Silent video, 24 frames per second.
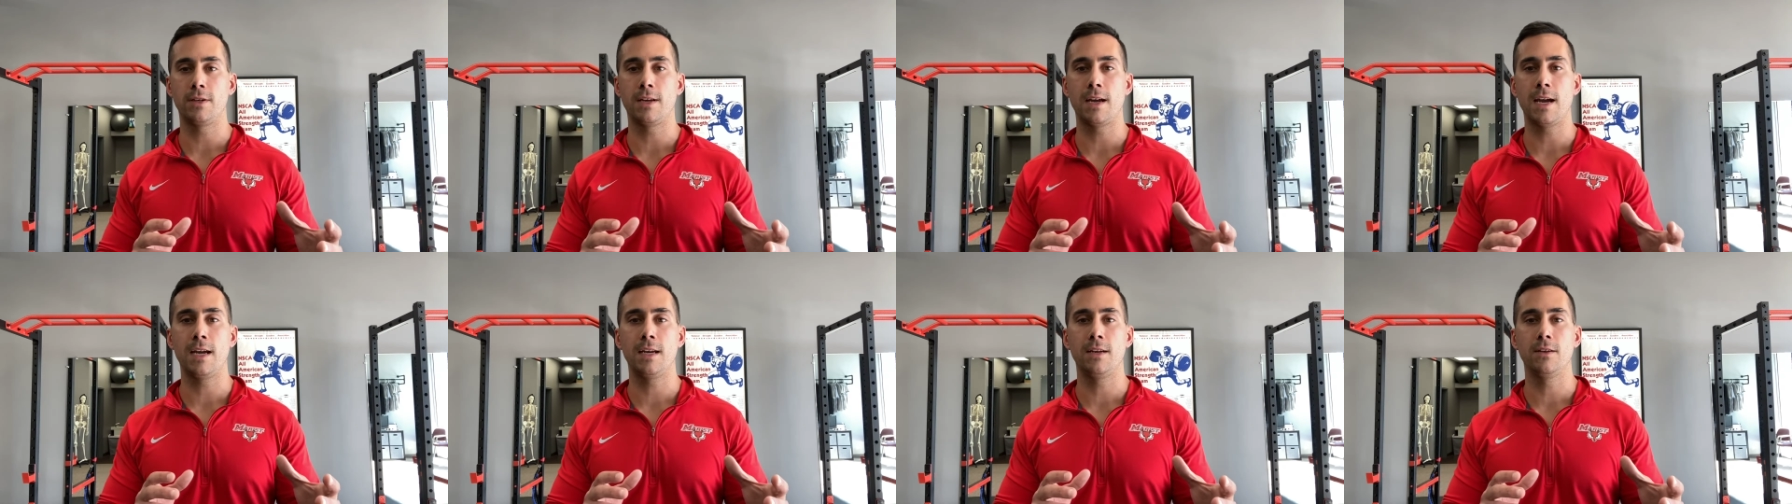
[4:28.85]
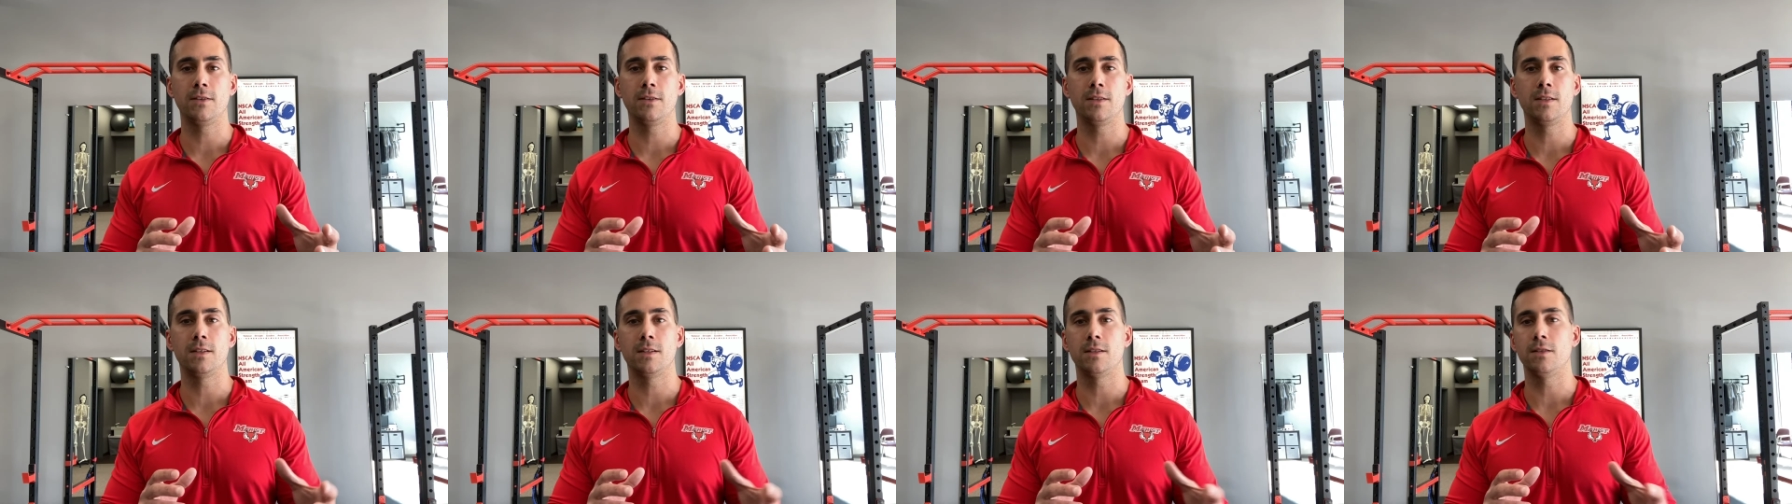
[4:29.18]

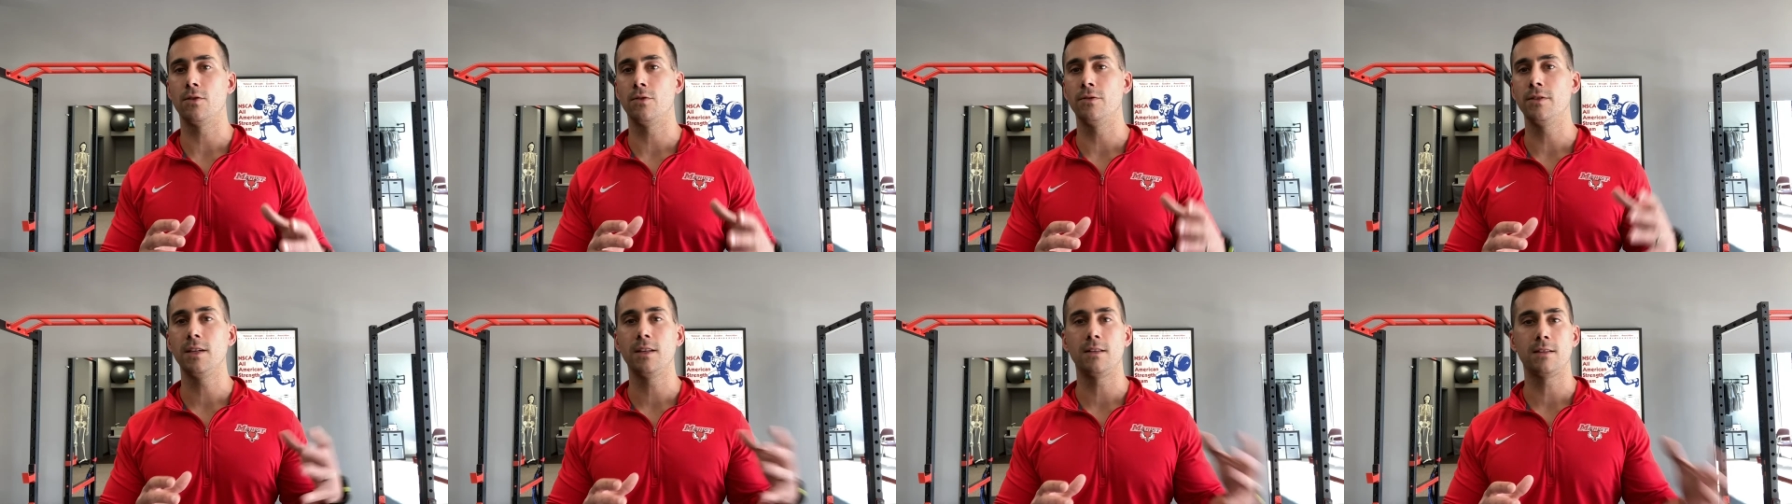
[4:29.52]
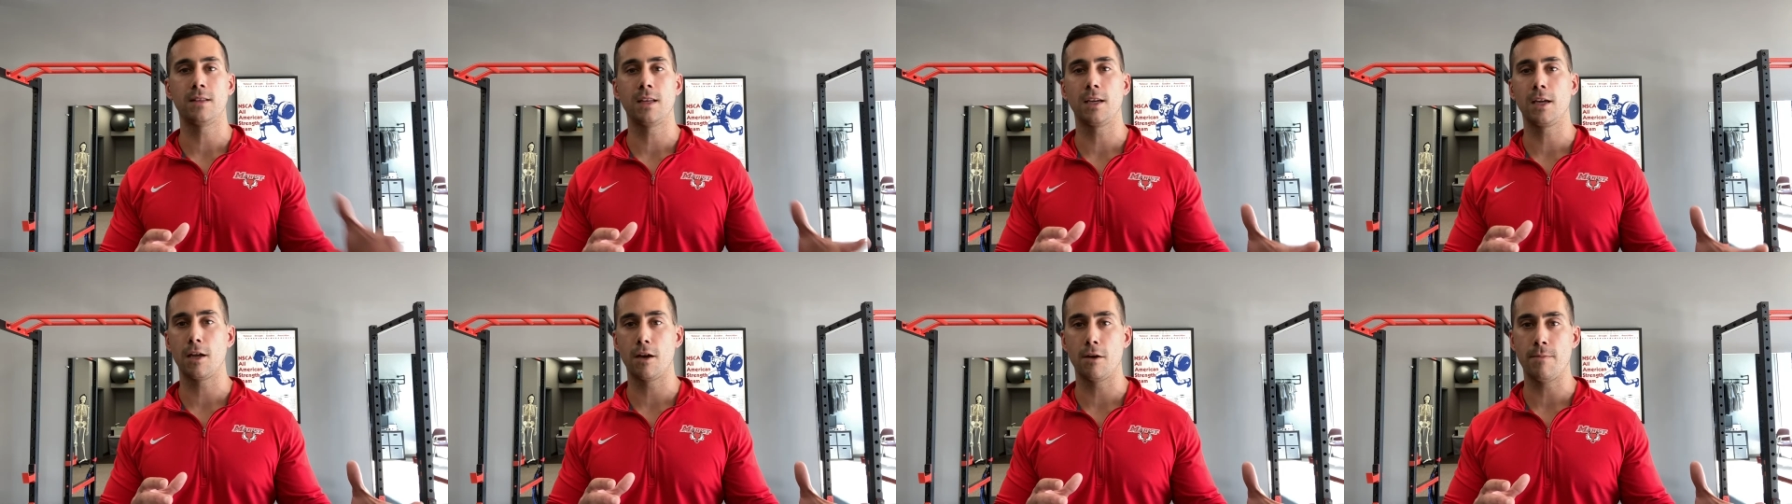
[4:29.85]
diagnosis is only
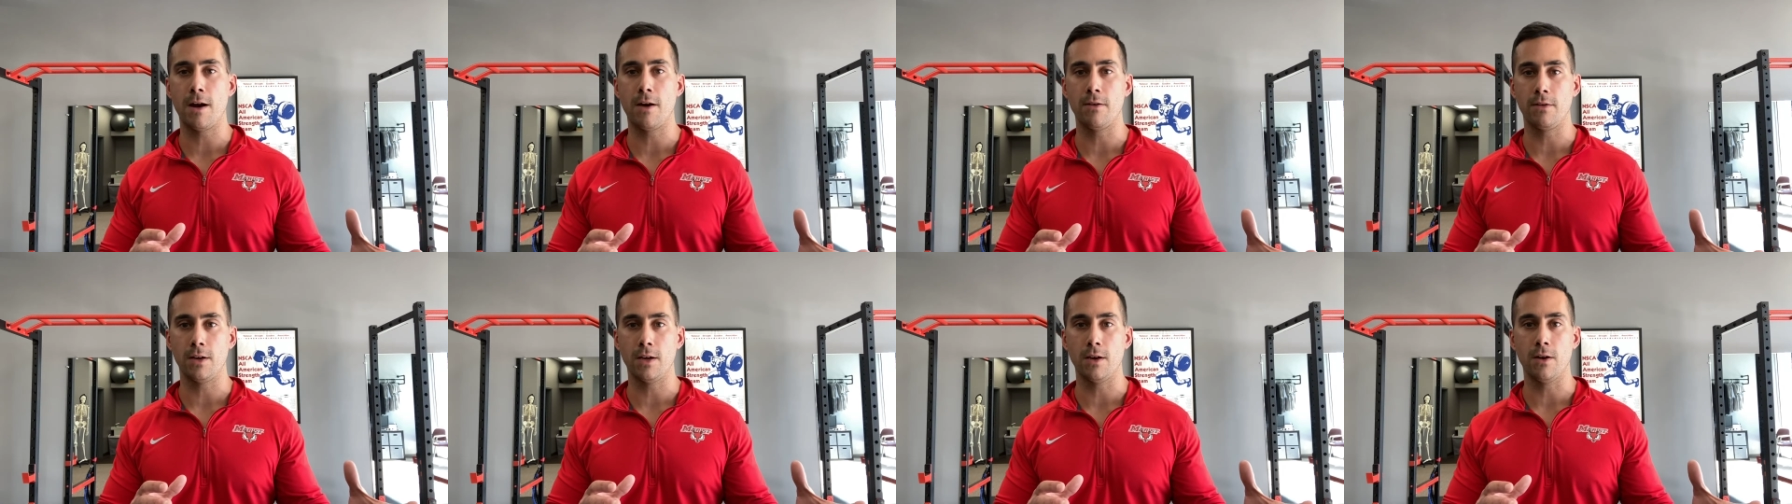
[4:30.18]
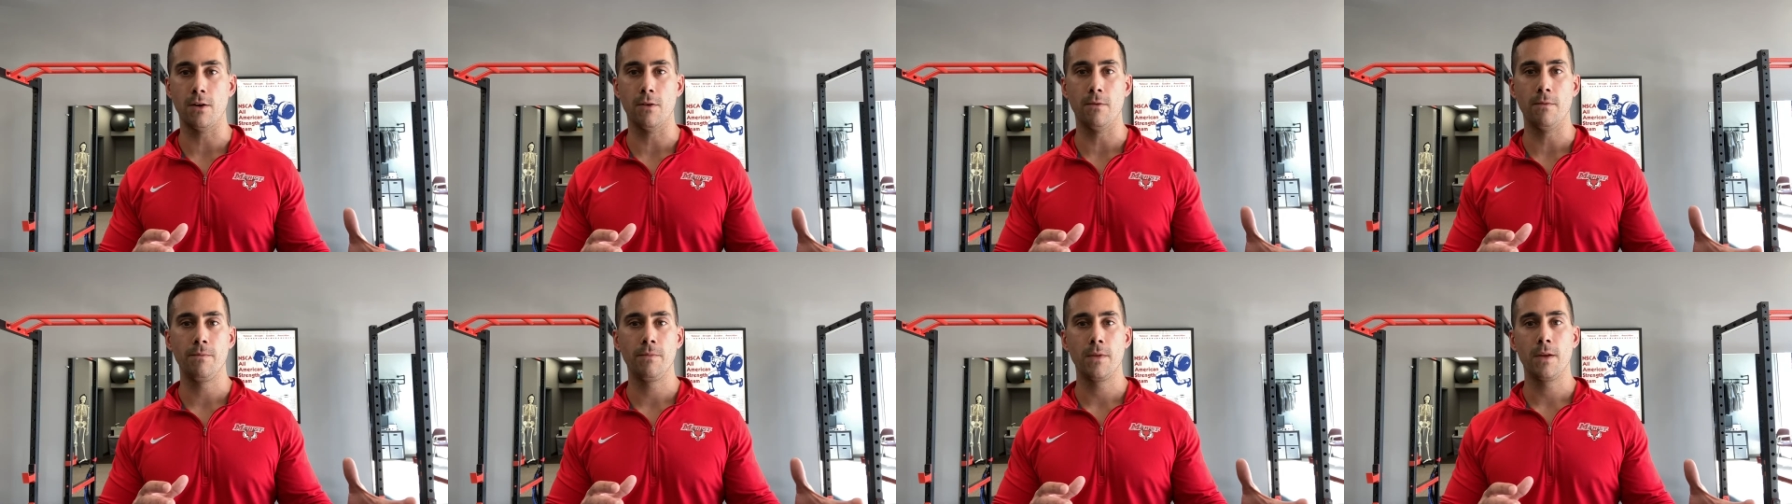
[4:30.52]
thinking about
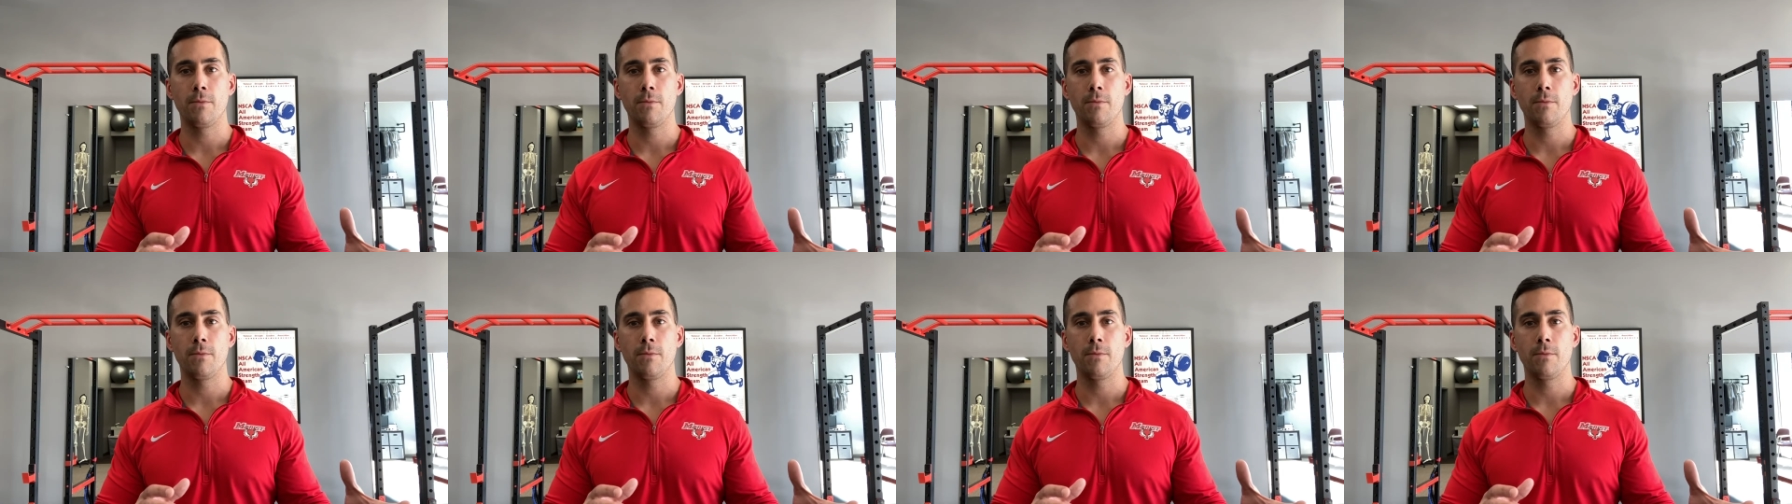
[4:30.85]
you.